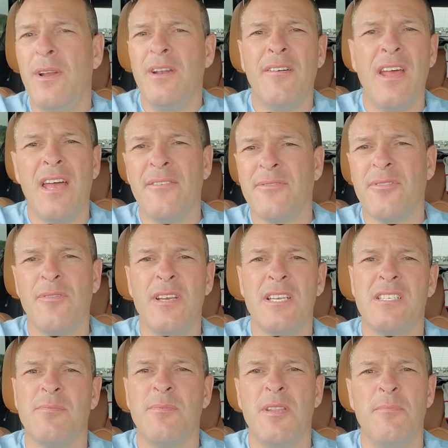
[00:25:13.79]
We don't have to
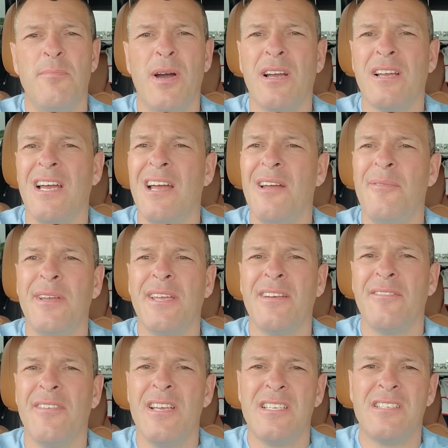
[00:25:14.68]
race him in the Buckeye. We
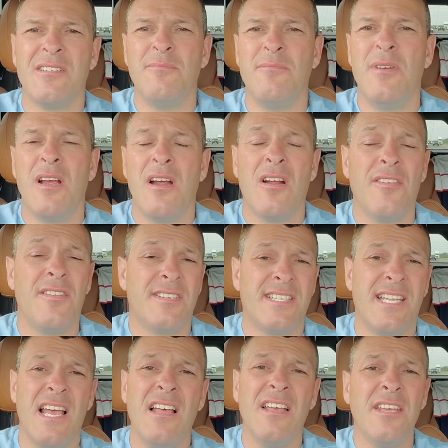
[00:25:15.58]
can race him, or the
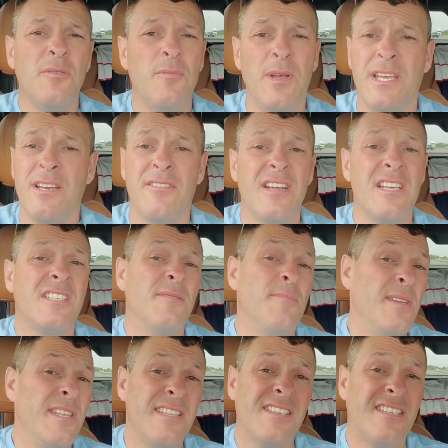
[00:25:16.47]
Stallion. We can race
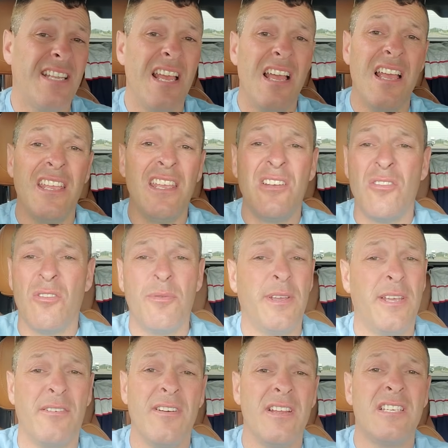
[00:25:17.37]
him in the Stallion, or
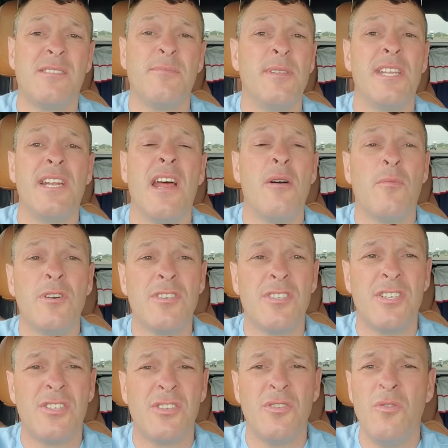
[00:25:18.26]
we can race him in the
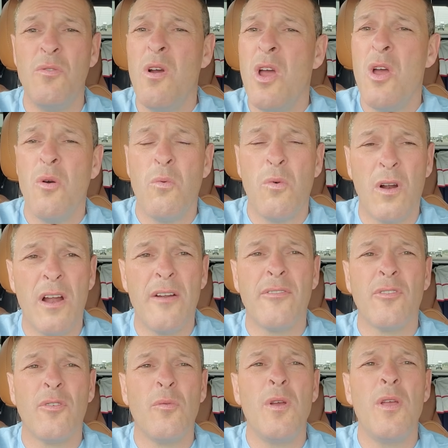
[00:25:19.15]
Non-Winners of Two,
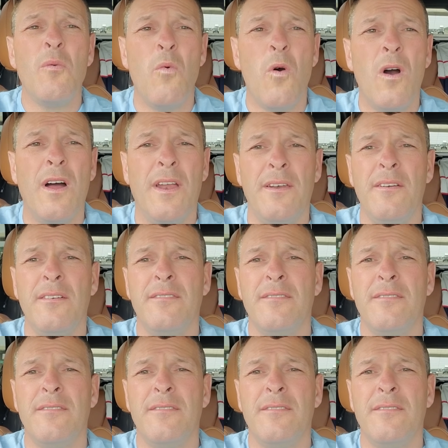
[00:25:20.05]
wherever we want.